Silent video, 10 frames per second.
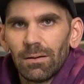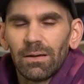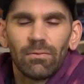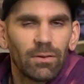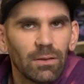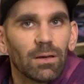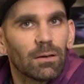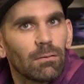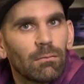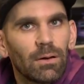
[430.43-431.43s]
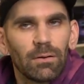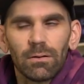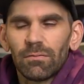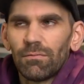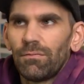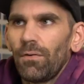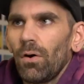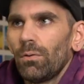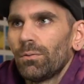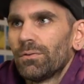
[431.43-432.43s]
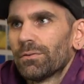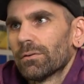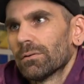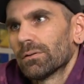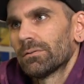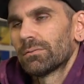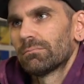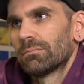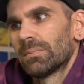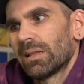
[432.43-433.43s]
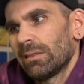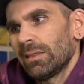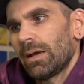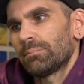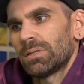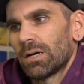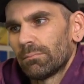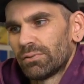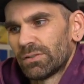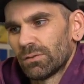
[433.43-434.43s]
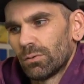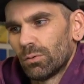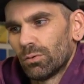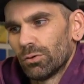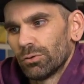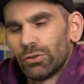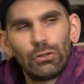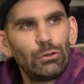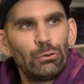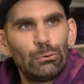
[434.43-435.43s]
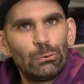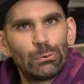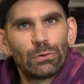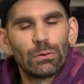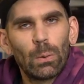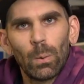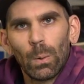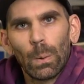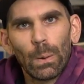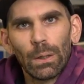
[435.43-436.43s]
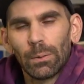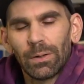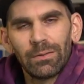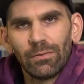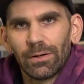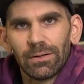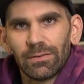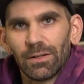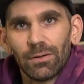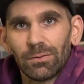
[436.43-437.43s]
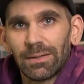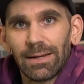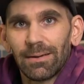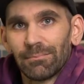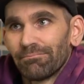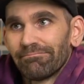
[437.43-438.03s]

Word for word: everything, whether it's phones or laptops or shoes or whatever it is, you know, like